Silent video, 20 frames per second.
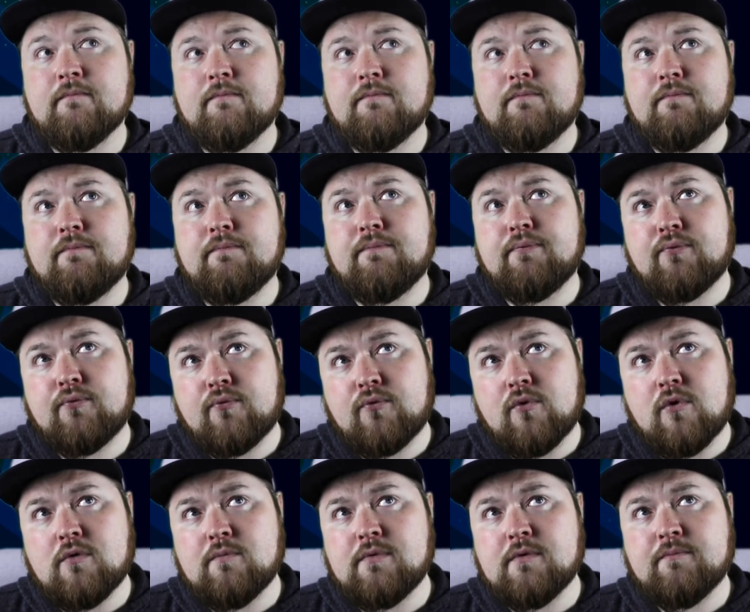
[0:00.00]

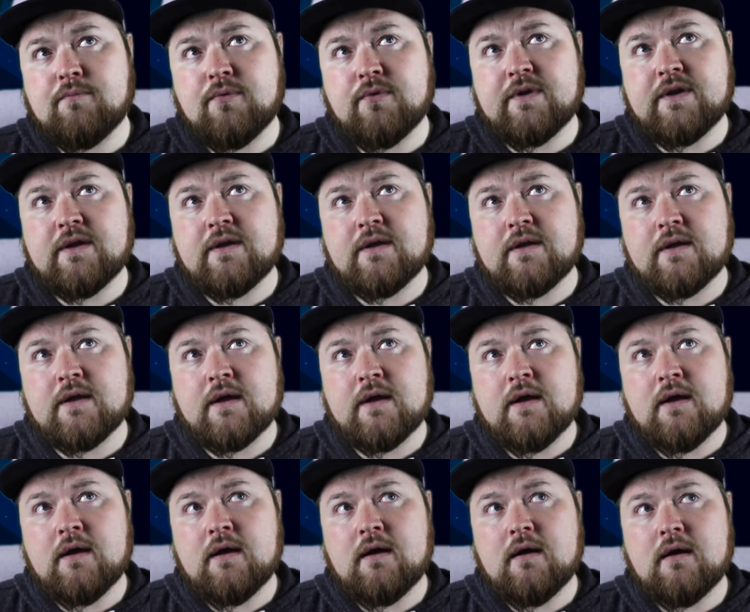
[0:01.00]
probably
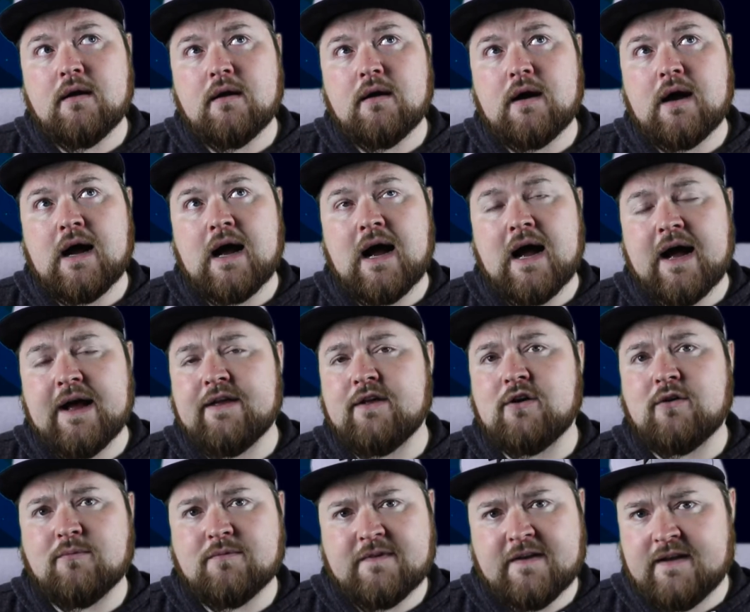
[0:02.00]
a higher
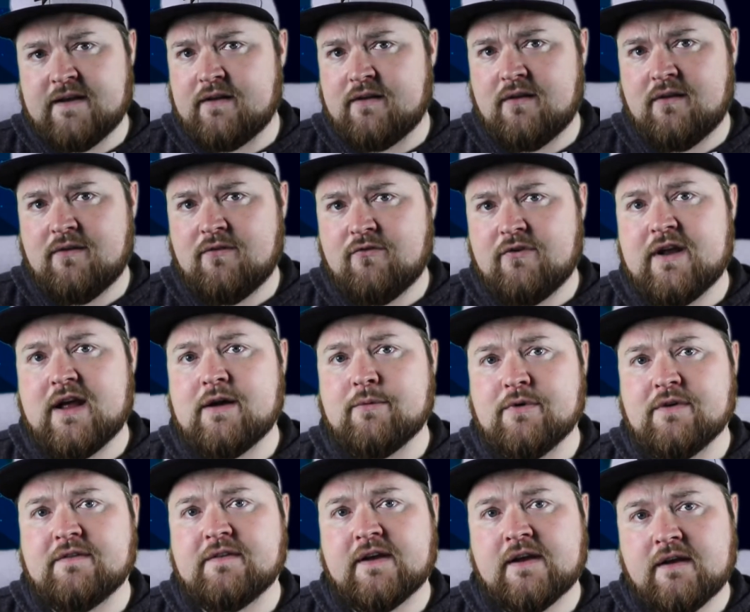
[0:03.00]
uptake rate, I would
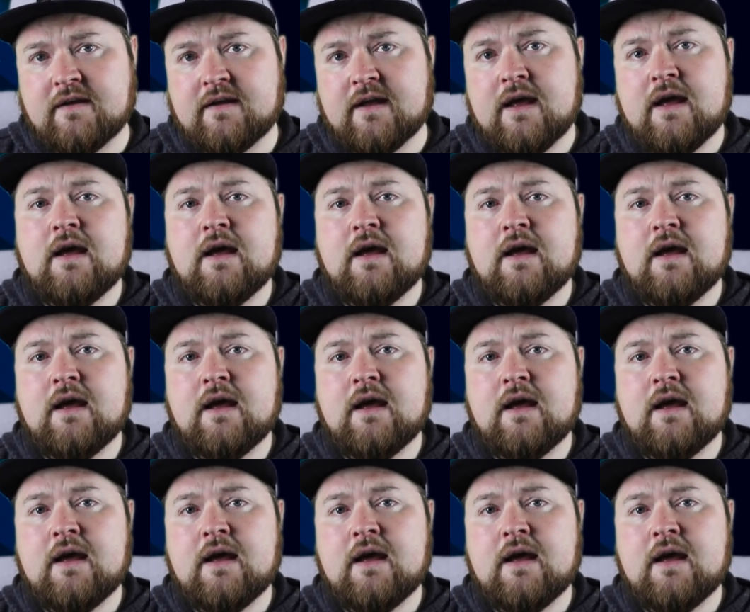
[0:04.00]
think,